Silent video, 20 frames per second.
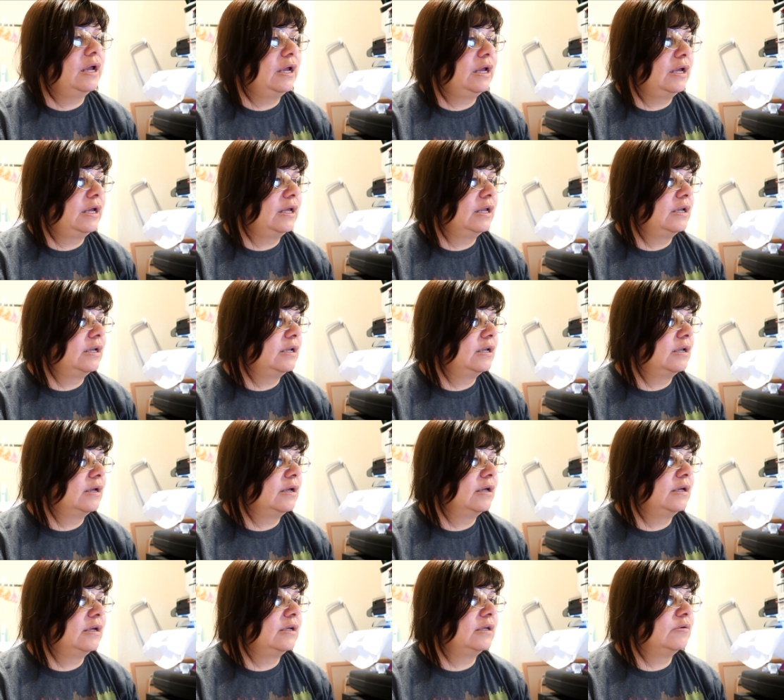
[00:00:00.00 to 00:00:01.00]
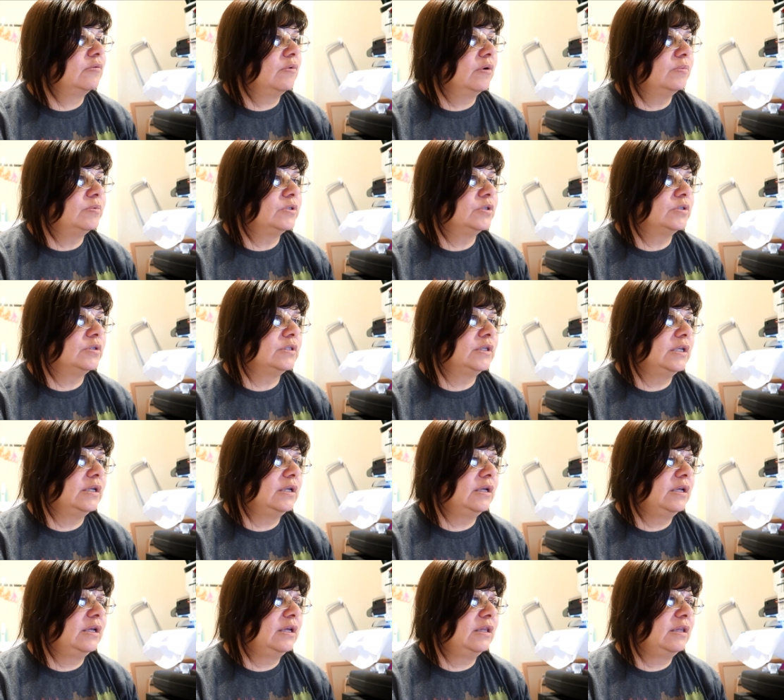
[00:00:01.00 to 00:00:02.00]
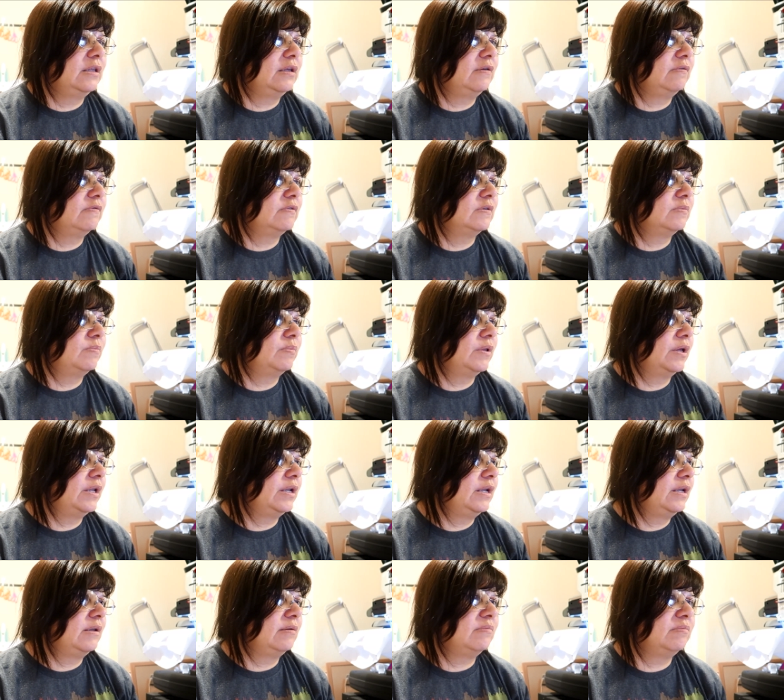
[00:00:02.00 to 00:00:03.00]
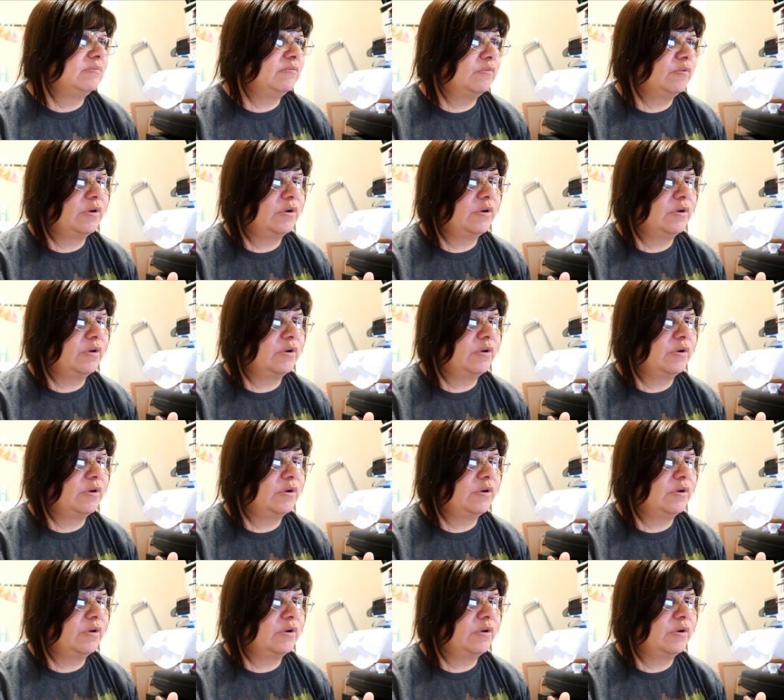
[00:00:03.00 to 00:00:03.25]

And it ruptures and it leaves blood and